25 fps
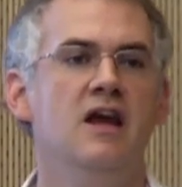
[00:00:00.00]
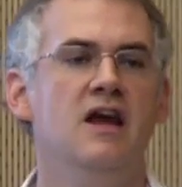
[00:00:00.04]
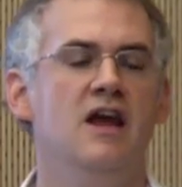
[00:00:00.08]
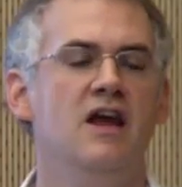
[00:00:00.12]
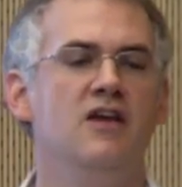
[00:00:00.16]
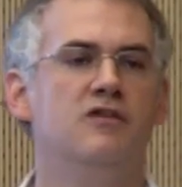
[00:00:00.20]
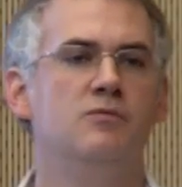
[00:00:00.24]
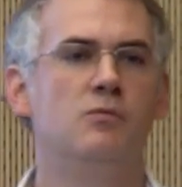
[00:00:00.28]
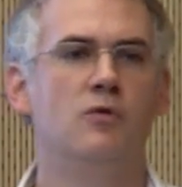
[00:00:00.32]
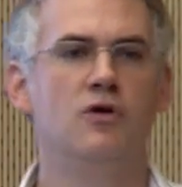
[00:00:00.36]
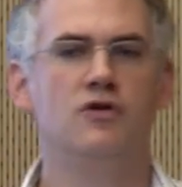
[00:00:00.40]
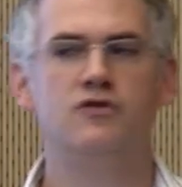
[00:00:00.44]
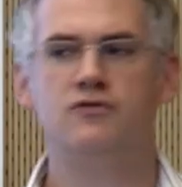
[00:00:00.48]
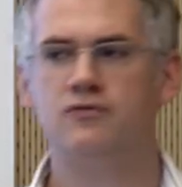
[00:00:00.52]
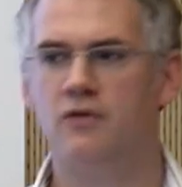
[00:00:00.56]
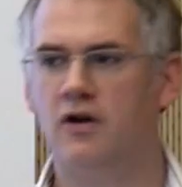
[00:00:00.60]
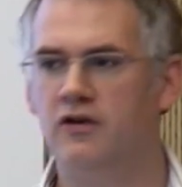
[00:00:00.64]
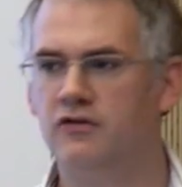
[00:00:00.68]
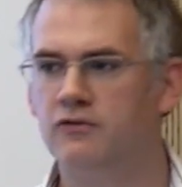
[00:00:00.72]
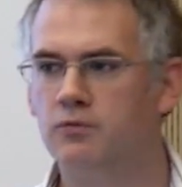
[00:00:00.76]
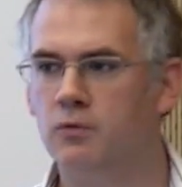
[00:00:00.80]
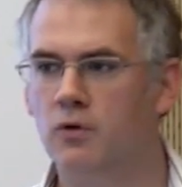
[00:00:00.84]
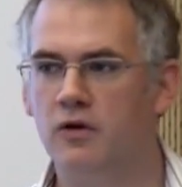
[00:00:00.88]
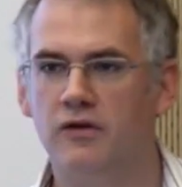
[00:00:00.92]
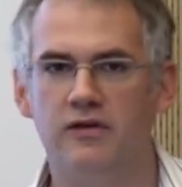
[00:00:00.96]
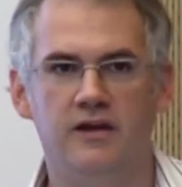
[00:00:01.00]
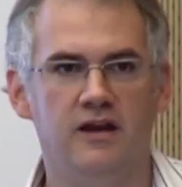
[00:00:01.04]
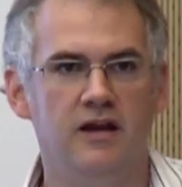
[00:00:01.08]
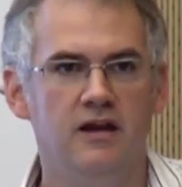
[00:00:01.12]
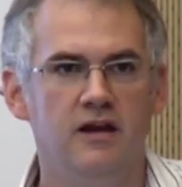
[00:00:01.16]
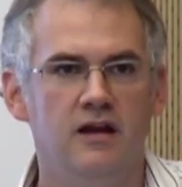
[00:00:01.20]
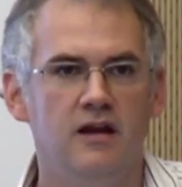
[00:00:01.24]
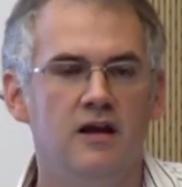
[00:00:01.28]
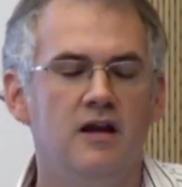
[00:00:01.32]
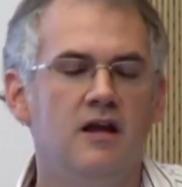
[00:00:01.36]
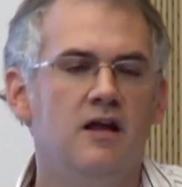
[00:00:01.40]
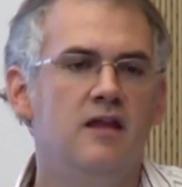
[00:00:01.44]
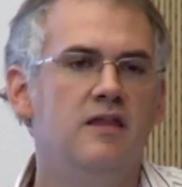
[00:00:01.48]
is more trustworthy
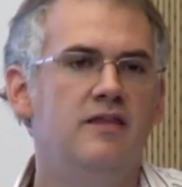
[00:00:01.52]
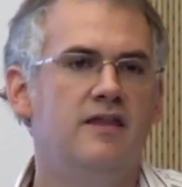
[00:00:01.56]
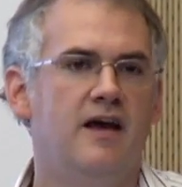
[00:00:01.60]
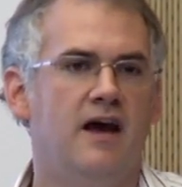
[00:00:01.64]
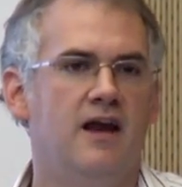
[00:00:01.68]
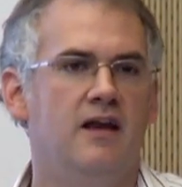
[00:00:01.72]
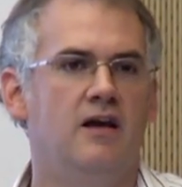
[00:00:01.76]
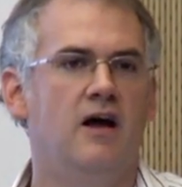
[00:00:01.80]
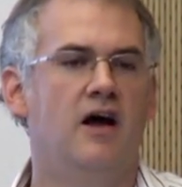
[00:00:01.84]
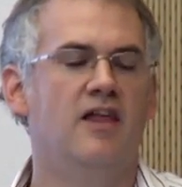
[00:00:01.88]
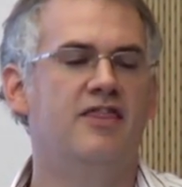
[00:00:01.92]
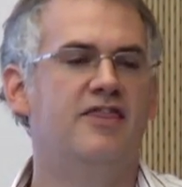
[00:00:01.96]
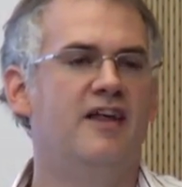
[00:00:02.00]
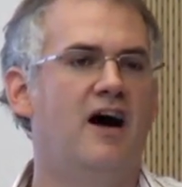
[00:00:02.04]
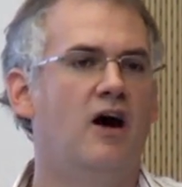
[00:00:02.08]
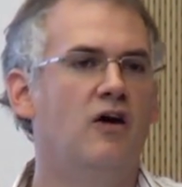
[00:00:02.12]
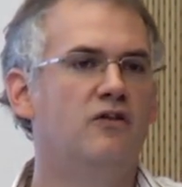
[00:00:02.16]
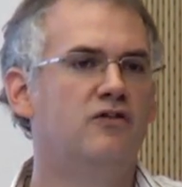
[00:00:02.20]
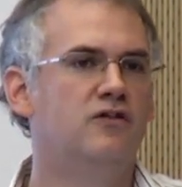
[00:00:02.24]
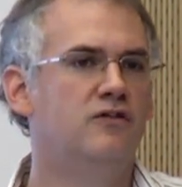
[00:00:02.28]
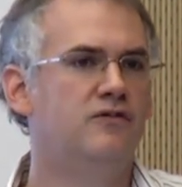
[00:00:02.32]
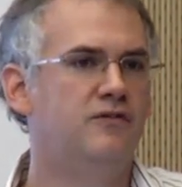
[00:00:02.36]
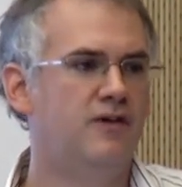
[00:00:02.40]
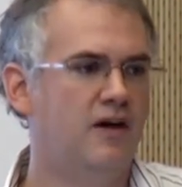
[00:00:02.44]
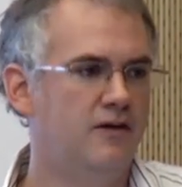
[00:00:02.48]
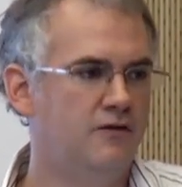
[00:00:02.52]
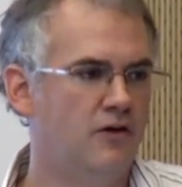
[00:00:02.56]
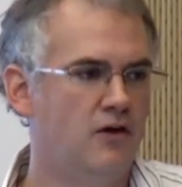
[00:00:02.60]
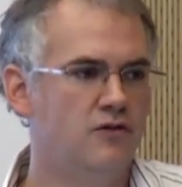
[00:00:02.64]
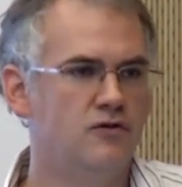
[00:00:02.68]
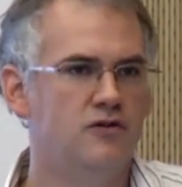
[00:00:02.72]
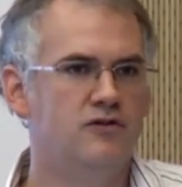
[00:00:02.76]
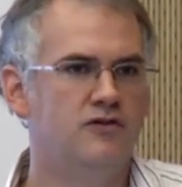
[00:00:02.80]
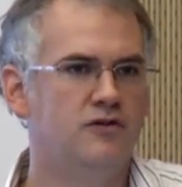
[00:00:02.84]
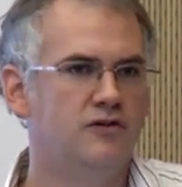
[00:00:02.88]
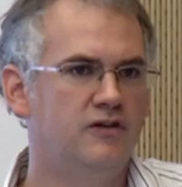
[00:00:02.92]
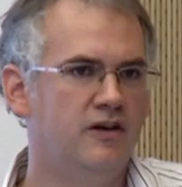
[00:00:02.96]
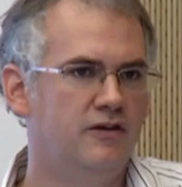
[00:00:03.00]
than
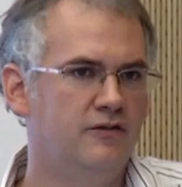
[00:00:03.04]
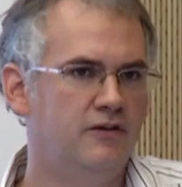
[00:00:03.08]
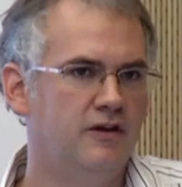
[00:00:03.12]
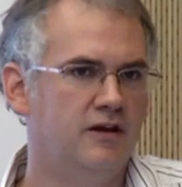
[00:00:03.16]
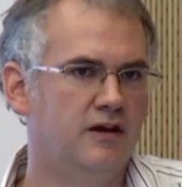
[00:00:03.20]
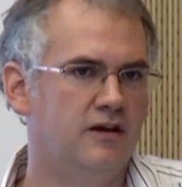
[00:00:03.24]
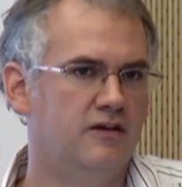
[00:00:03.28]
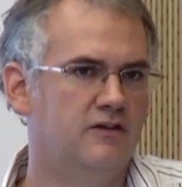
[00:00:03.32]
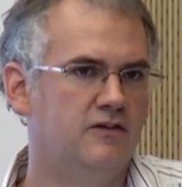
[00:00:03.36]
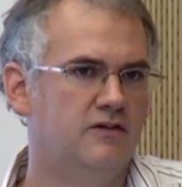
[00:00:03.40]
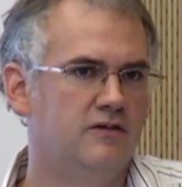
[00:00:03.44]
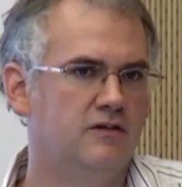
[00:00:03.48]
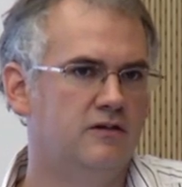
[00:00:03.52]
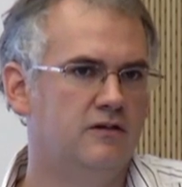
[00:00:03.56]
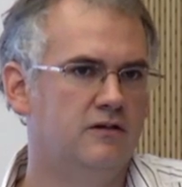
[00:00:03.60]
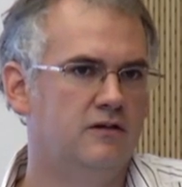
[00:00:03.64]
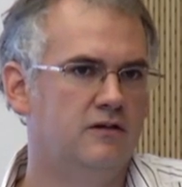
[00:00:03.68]
1,500 certificates?